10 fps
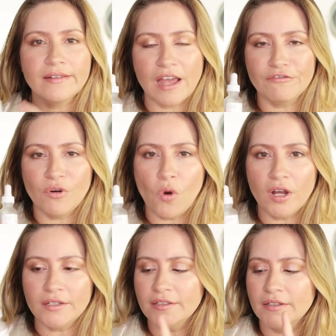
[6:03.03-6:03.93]
Deva
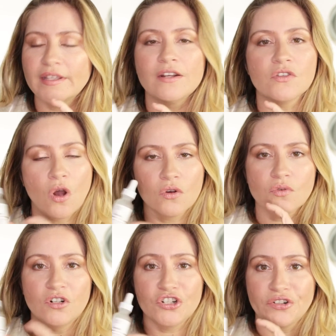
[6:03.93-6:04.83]
one that is
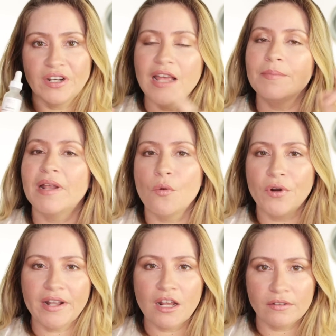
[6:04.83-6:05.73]
also Argireline, but I
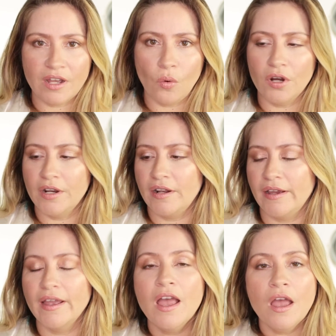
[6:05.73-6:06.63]
ran out of that one and
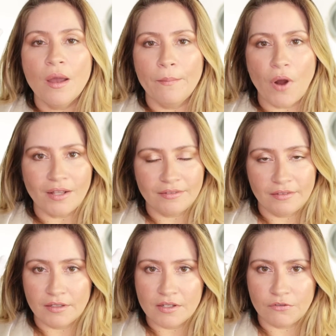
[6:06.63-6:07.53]
I bought
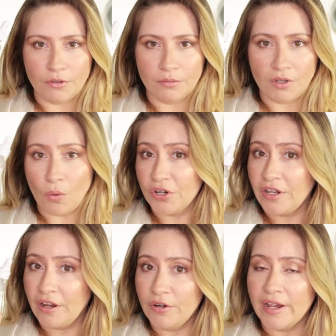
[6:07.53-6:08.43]
this from The
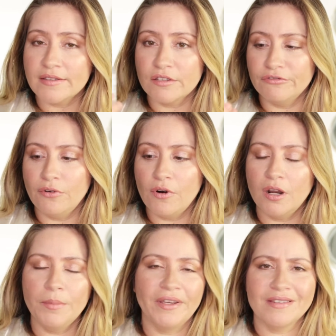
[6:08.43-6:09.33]
Ordinary at
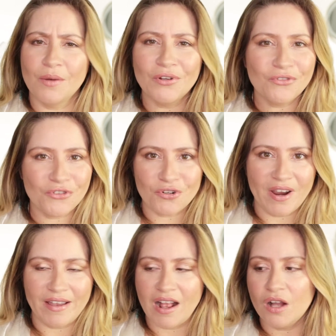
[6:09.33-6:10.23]
Sephora because I wanted to
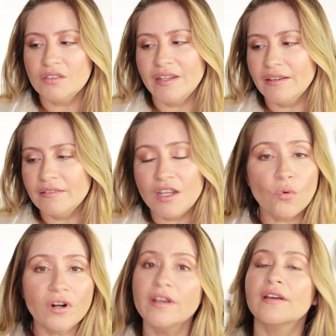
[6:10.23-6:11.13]
try it out, and they
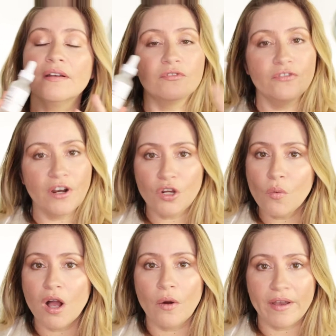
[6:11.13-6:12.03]
work very
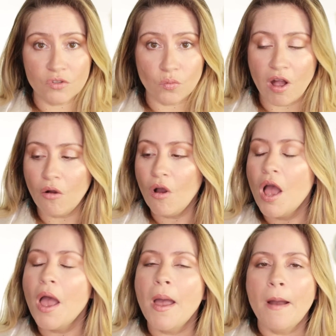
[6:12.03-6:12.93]
well as well.
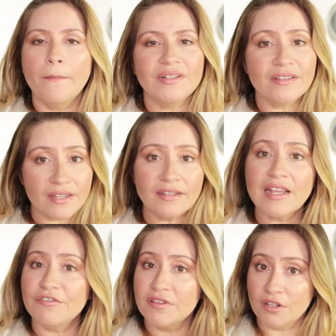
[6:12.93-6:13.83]
But the Skin
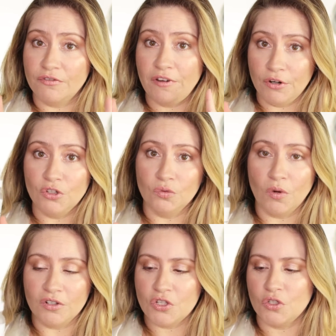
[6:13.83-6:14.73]
Deva is a very good
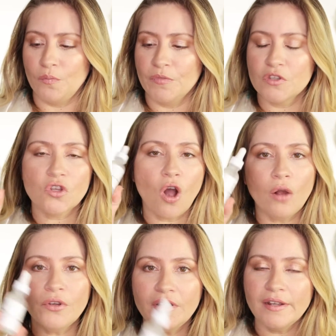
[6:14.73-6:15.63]
one too. So
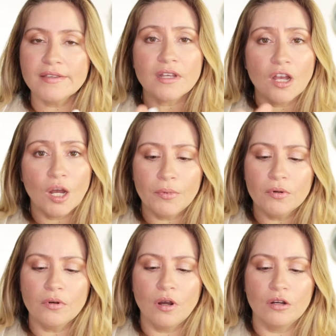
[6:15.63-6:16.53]
all you need is a
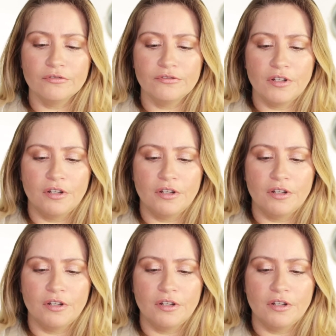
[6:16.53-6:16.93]
couple of